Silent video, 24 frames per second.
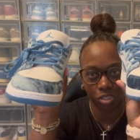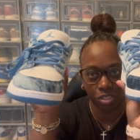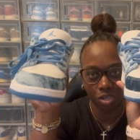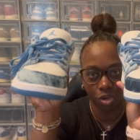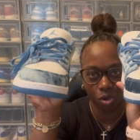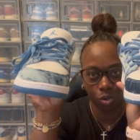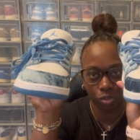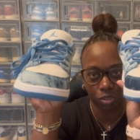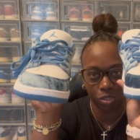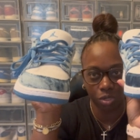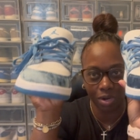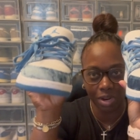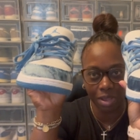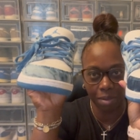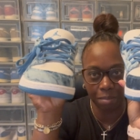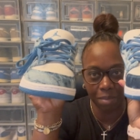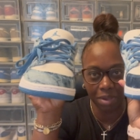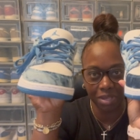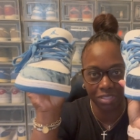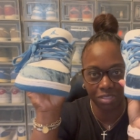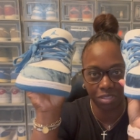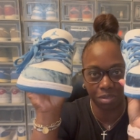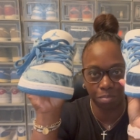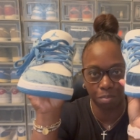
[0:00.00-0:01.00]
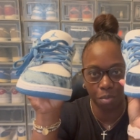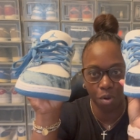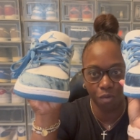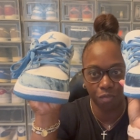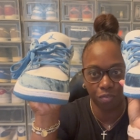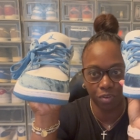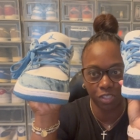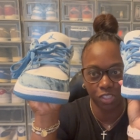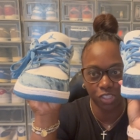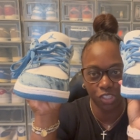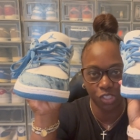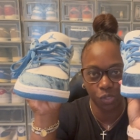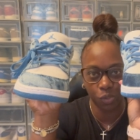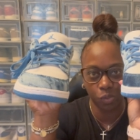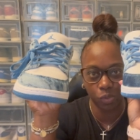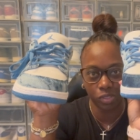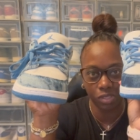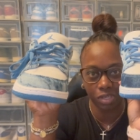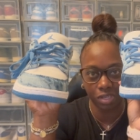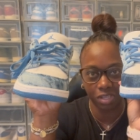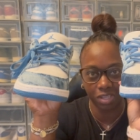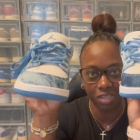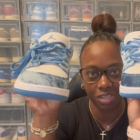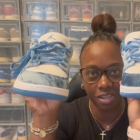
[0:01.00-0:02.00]
toe, so that makes the both of the shoes
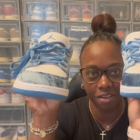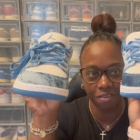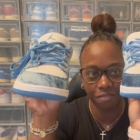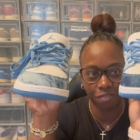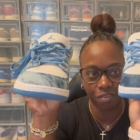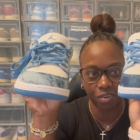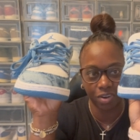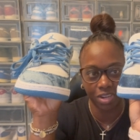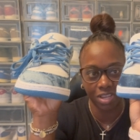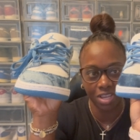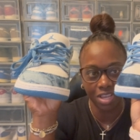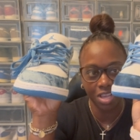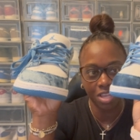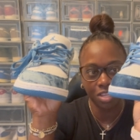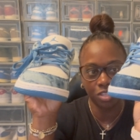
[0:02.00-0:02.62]
look different.